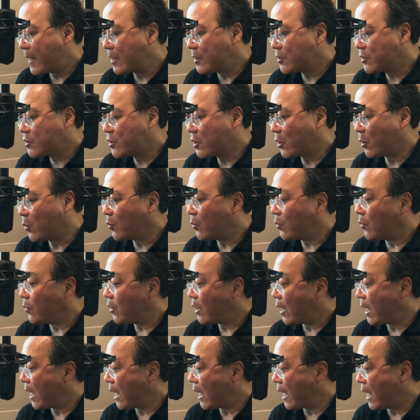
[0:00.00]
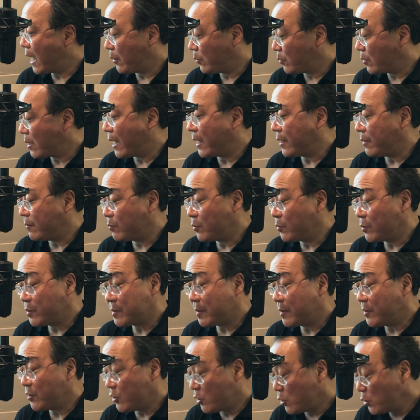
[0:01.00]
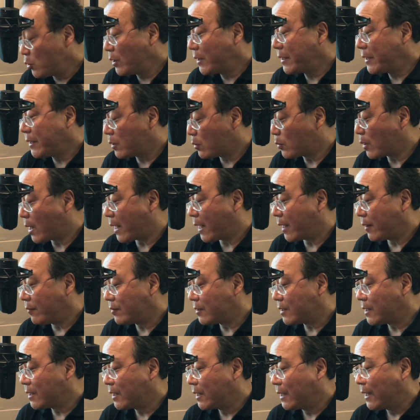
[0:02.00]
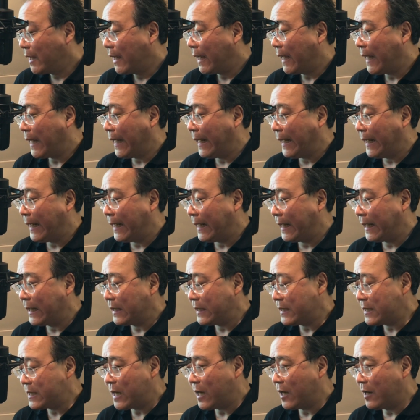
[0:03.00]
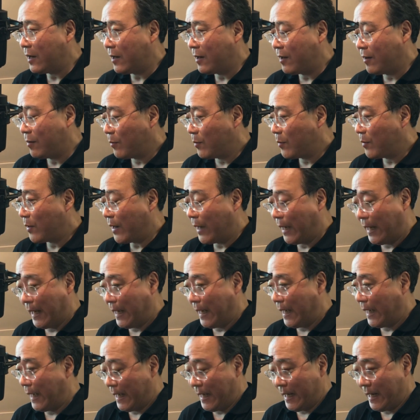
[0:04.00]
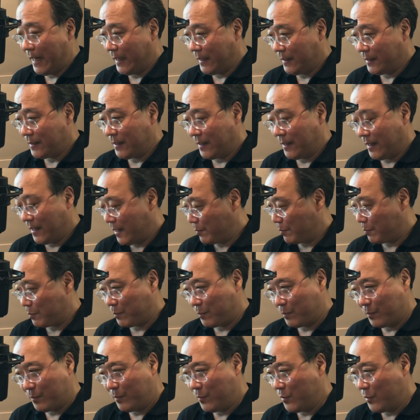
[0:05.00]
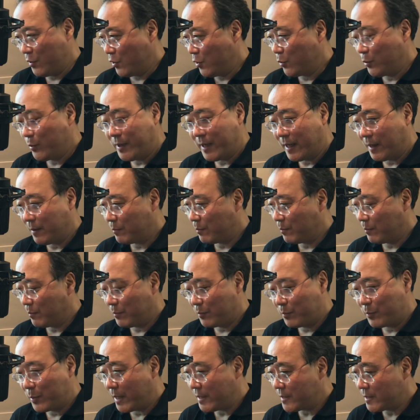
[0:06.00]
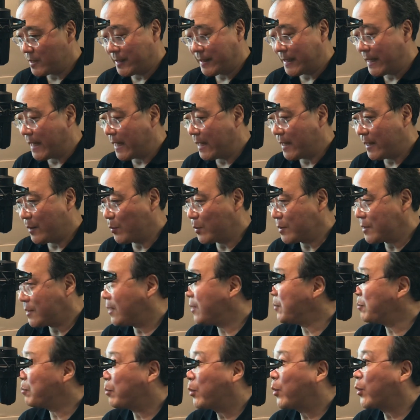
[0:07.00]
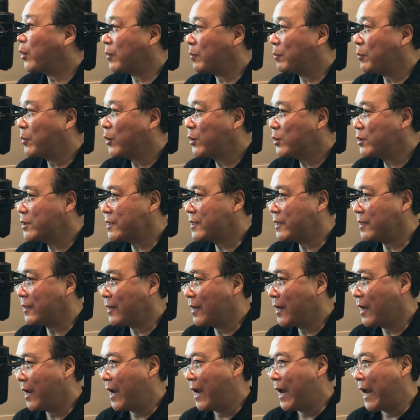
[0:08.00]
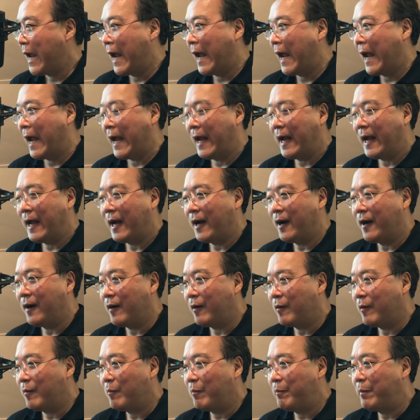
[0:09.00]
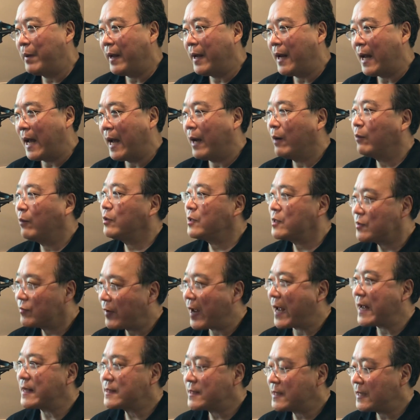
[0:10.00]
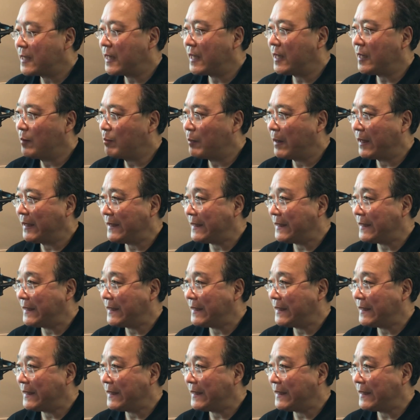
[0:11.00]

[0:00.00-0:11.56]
So I was newly arrived, and I knew that President Kennedy was an important person, but I was fascinated by